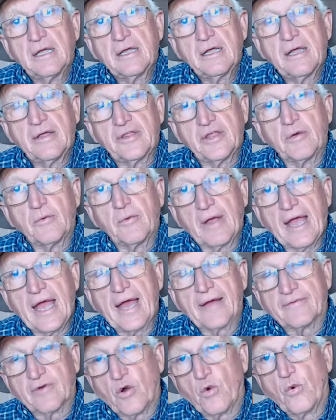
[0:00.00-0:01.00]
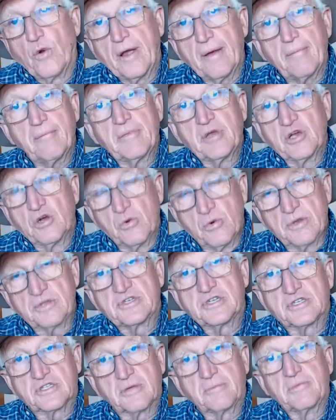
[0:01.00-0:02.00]
And then we have our whip mule,
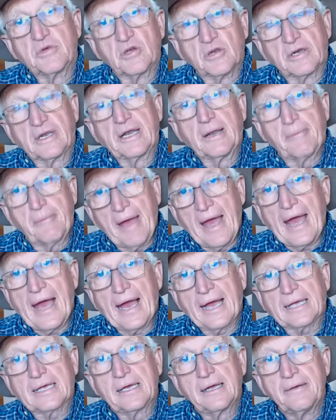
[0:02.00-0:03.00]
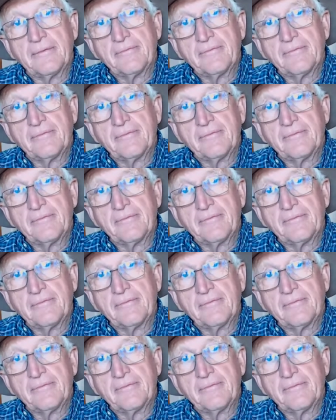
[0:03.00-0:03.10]
which is the mule in the back.